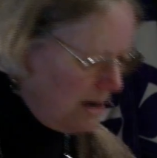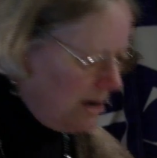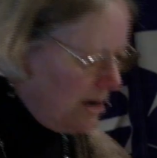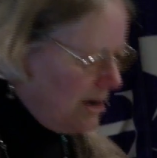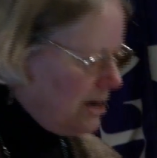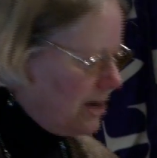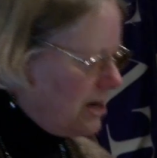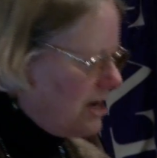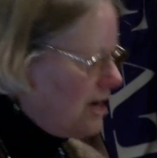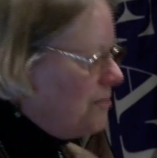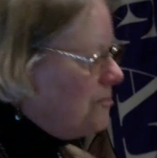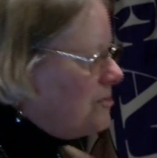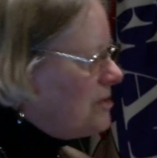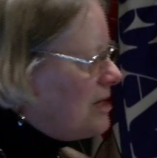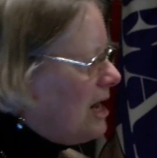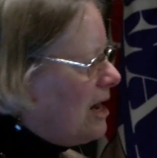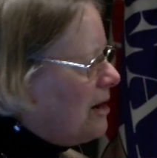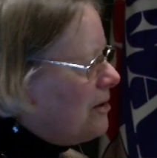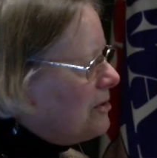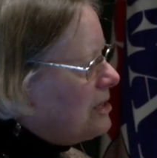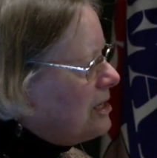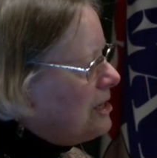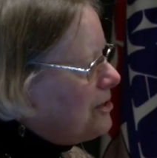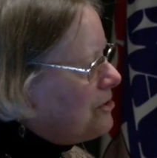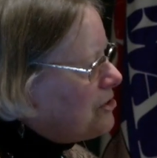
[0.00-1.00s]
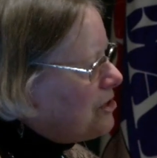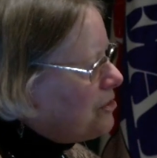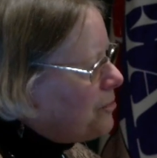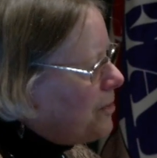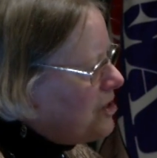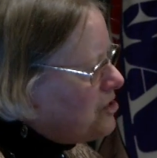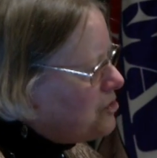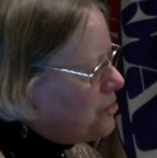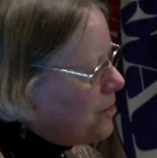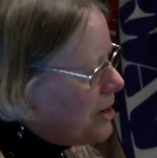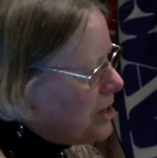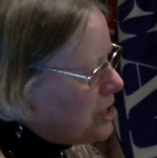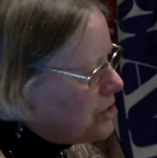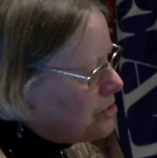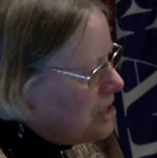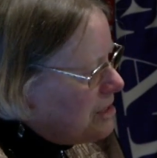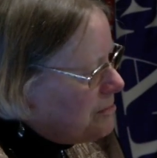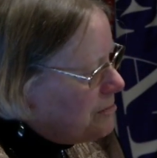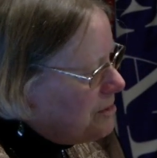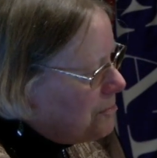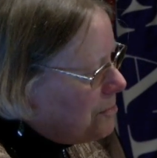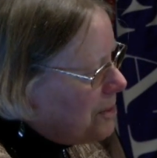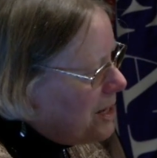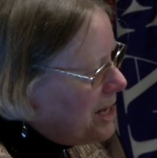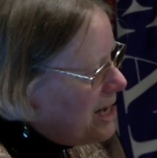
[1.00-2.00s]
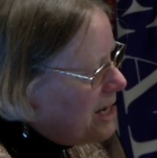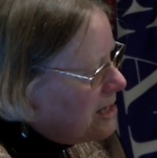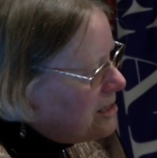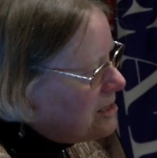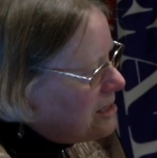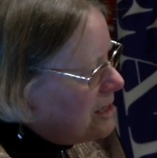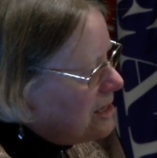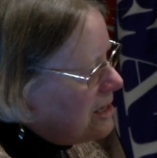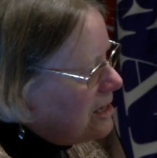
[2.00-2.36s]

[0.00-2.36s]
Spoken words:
it comes out, here's the wastewater treatment plant.